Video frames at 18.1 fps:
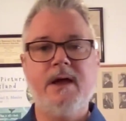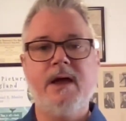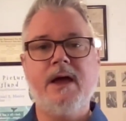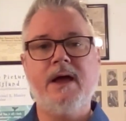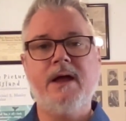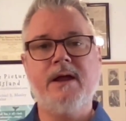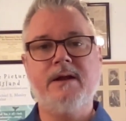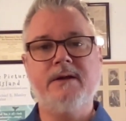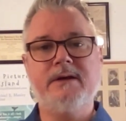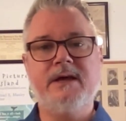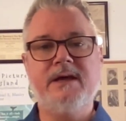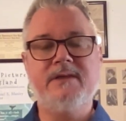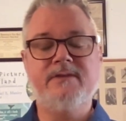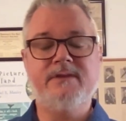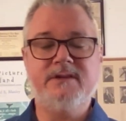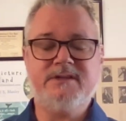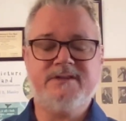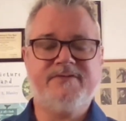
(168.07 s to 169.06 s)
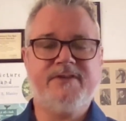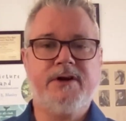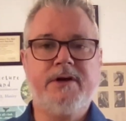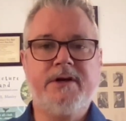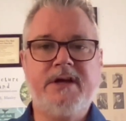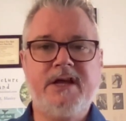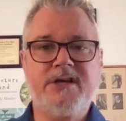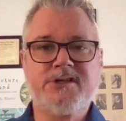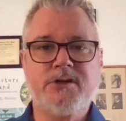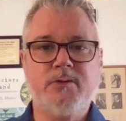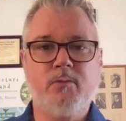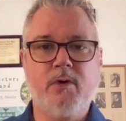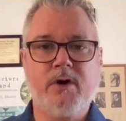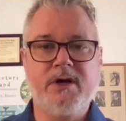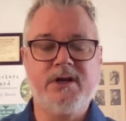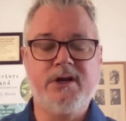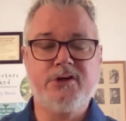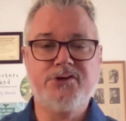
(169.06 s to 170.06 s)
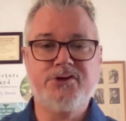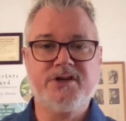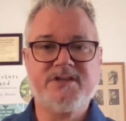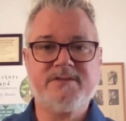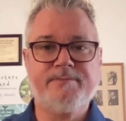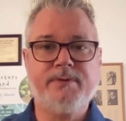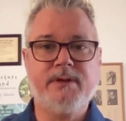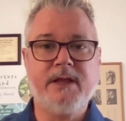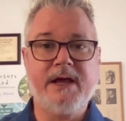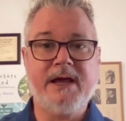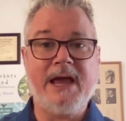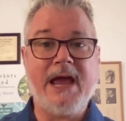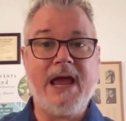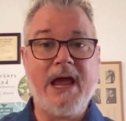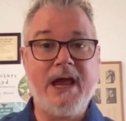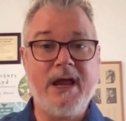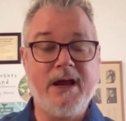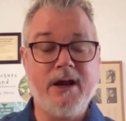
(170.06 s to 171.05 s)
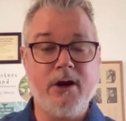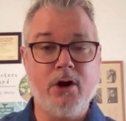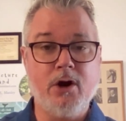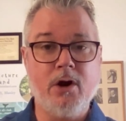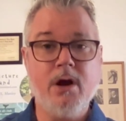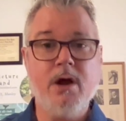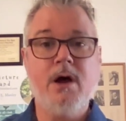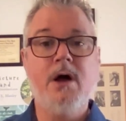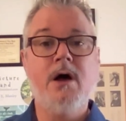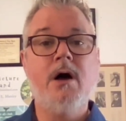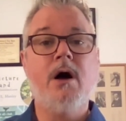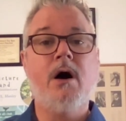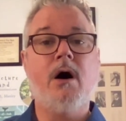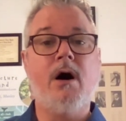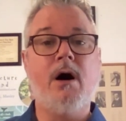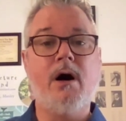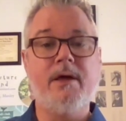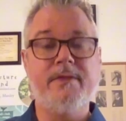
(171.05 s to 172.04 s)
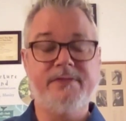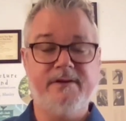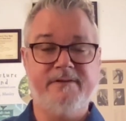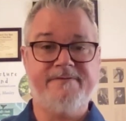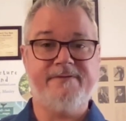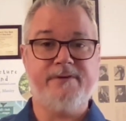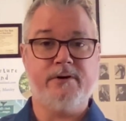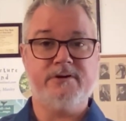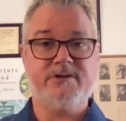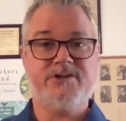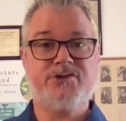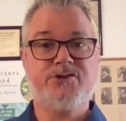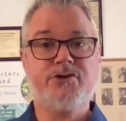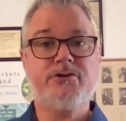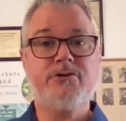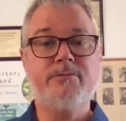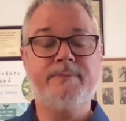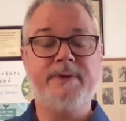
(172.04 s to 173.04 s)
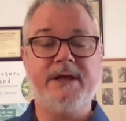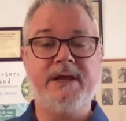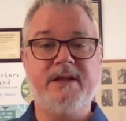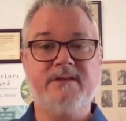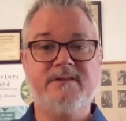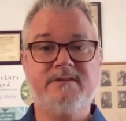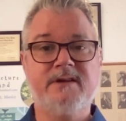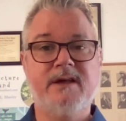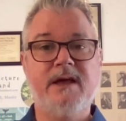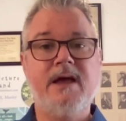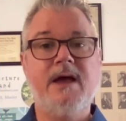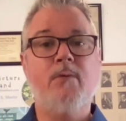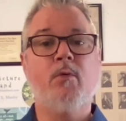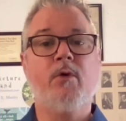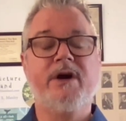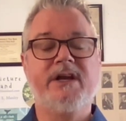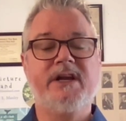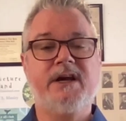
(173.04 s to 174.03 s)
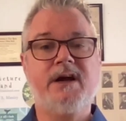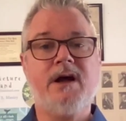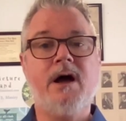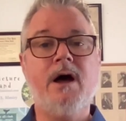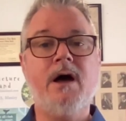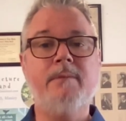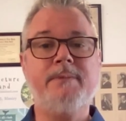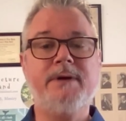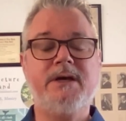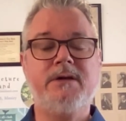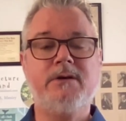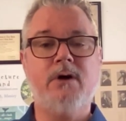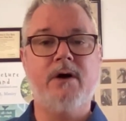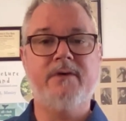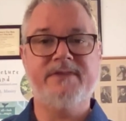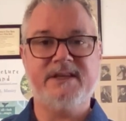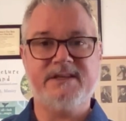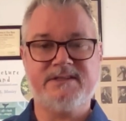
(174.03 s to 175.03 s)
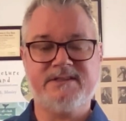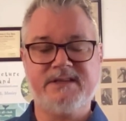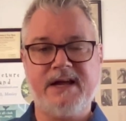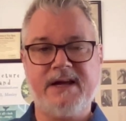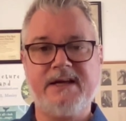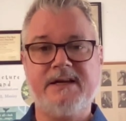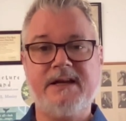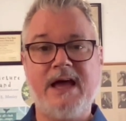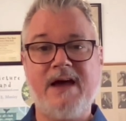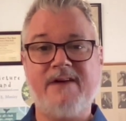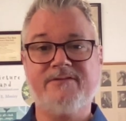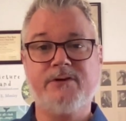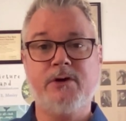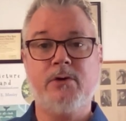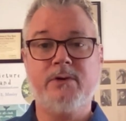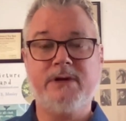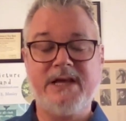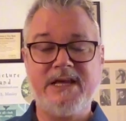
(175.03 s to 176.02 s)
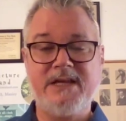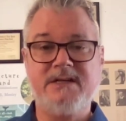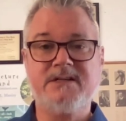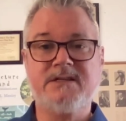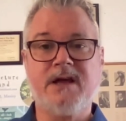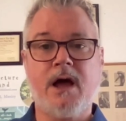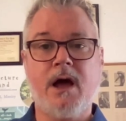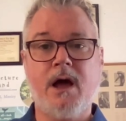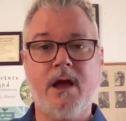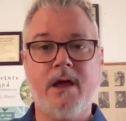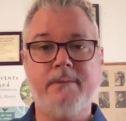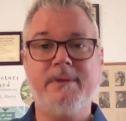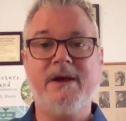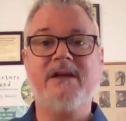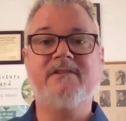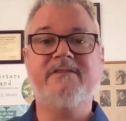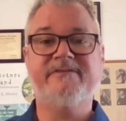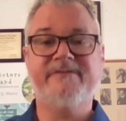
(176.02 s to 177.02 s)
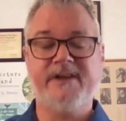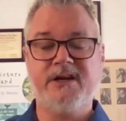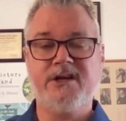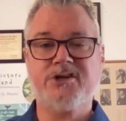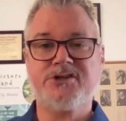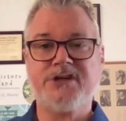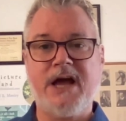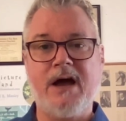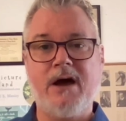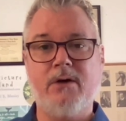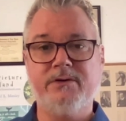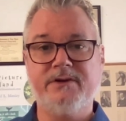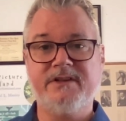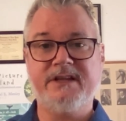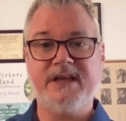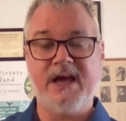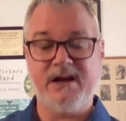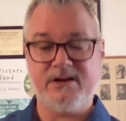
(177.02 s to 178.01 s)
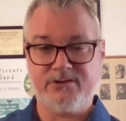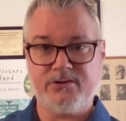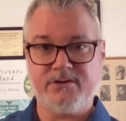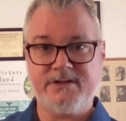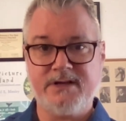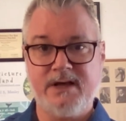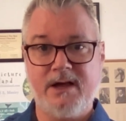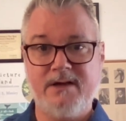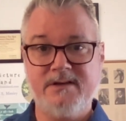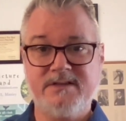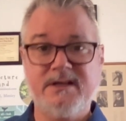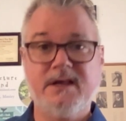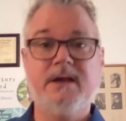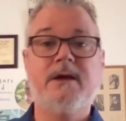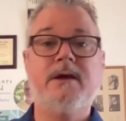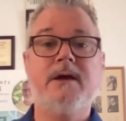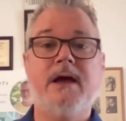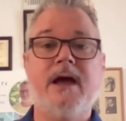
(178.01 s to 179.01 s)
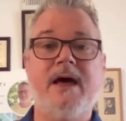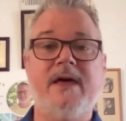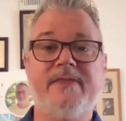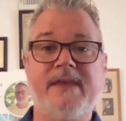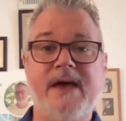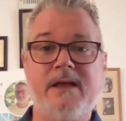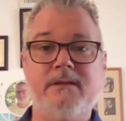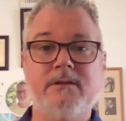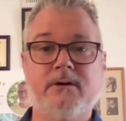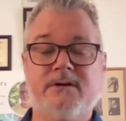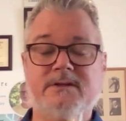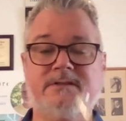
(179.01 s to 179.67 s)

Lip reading: And in this variation, we're going to just play air on the first 2 beats. We're going to come in on the second half note in time and finish out the exercise. And that looks